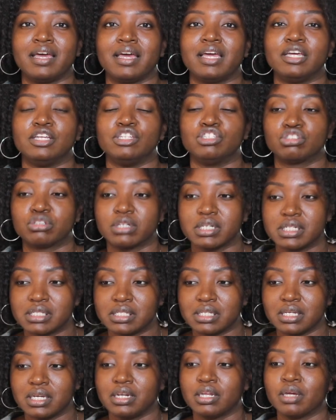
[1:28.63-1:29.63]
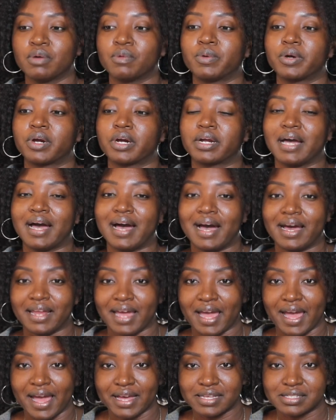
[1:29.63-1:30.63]
and trusting it where God
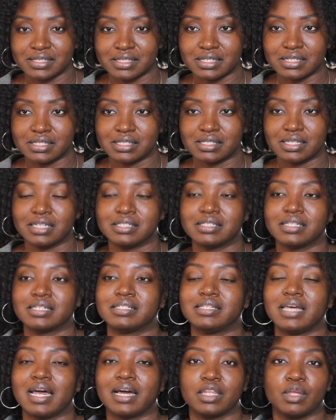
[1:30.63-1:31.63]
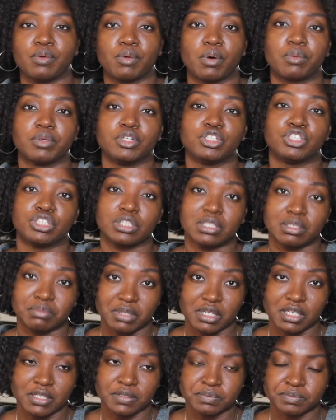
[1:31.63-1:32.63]
has us is exactly where we should
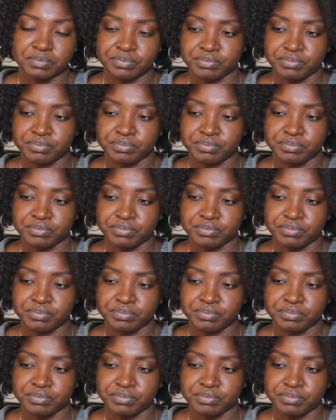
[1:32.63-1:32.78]
be.